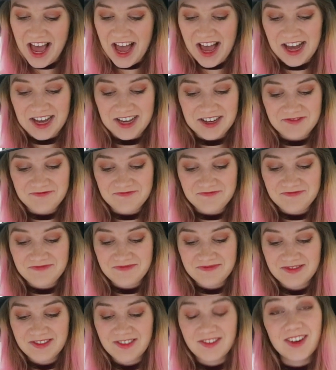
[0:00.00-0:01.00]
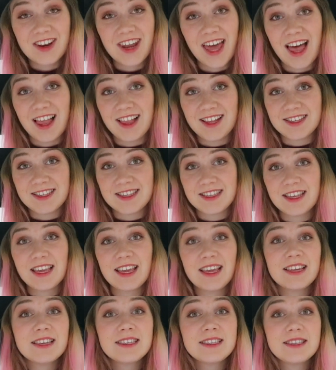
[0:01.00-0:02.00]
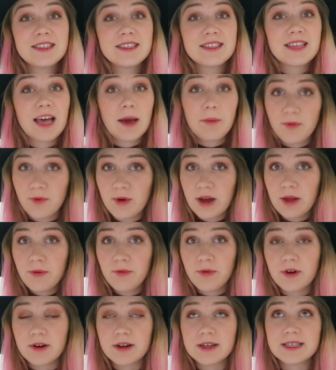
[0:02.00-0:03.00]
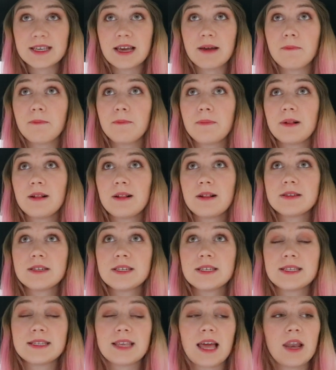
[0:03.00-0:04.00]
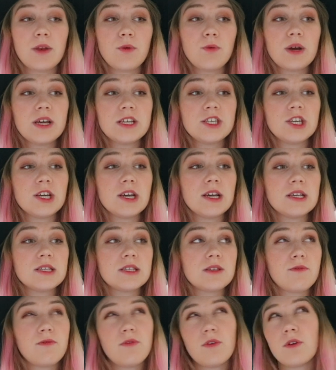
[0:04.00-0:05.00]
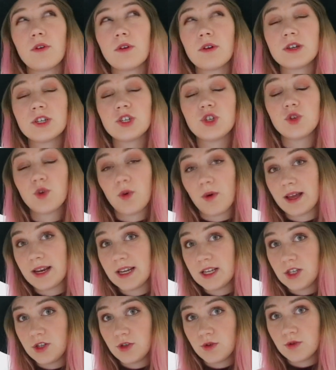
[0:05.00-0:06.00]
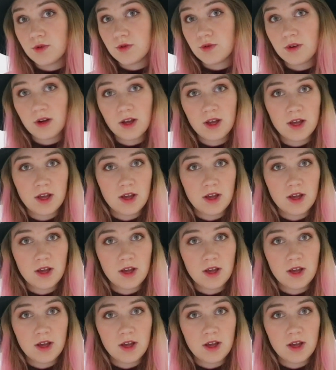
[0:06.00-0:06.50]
What else? In Subway, for example, the sandwich is for 22,